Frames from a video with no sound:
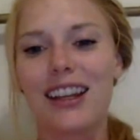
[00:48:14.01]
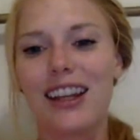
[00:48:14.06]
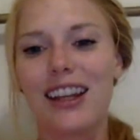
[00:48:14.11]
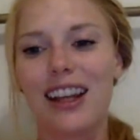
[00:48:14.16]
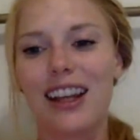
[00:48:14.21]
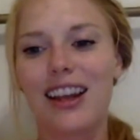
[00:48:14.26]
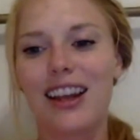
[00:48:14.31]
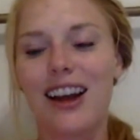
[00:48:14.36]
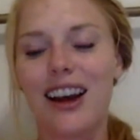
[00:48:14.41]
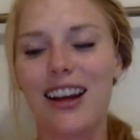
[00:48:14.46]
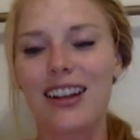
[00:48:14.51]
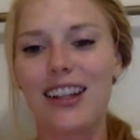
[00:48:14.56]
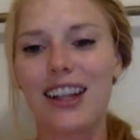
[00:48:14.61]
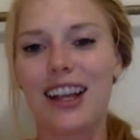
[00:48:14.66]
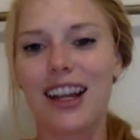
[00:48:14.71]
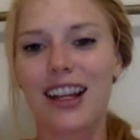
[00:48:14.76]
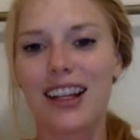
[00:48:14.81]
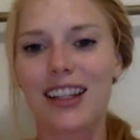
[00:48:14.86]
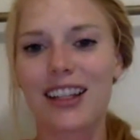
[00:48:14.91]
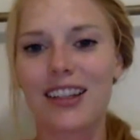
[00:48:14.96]
in
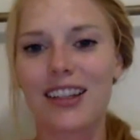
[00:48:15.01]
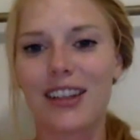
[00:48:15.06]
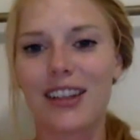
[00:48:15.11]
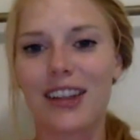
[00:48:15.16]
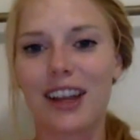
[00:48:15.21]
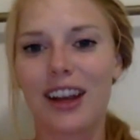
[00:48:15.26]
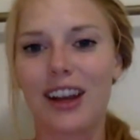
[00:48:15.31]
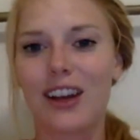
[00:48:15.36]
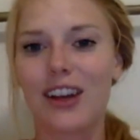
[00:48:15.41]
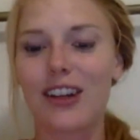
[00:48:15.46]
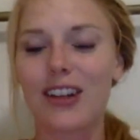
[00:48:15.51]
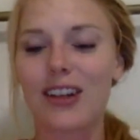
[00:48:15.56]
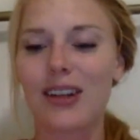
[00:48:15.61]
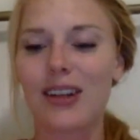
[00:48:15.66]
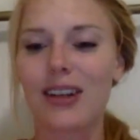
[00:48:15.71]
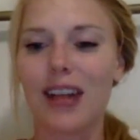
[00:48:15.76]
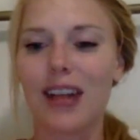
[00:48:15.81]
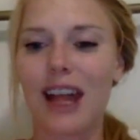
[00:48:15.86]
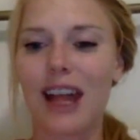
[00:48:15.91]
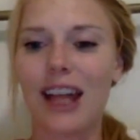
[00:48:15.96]
context of like also
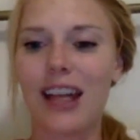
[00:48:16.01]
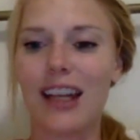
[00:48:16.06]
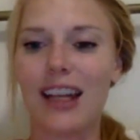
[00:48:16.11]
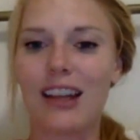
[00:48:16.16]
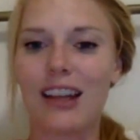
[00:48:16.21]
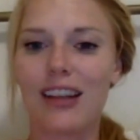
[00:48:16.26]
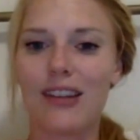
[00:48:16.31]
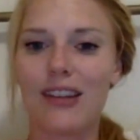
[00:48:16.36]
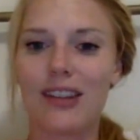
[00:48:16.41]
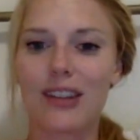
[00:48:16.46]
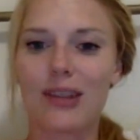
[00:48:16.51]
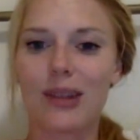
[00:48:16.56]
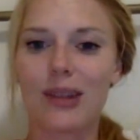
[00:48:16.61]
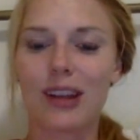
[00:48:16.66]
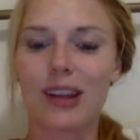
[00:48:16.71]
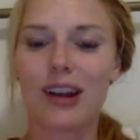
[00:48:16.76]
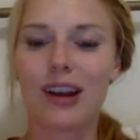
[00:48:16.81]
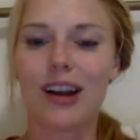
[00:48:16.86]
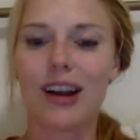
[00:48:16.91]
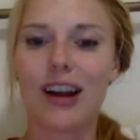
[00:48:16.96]
aligning their views with
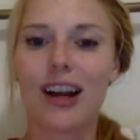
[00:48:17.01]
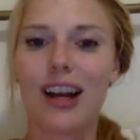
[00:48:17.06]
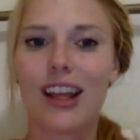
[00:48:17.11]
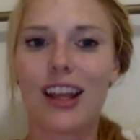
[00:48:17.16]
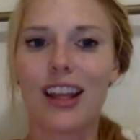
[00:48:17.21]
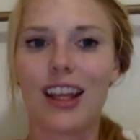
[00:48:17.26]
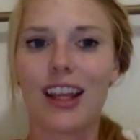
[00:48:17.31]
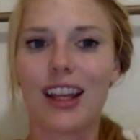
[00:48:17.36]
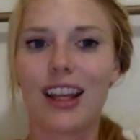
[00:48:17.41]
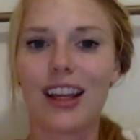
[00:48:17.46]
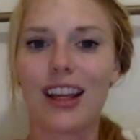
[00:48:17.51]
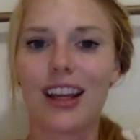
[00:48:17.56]
God, I think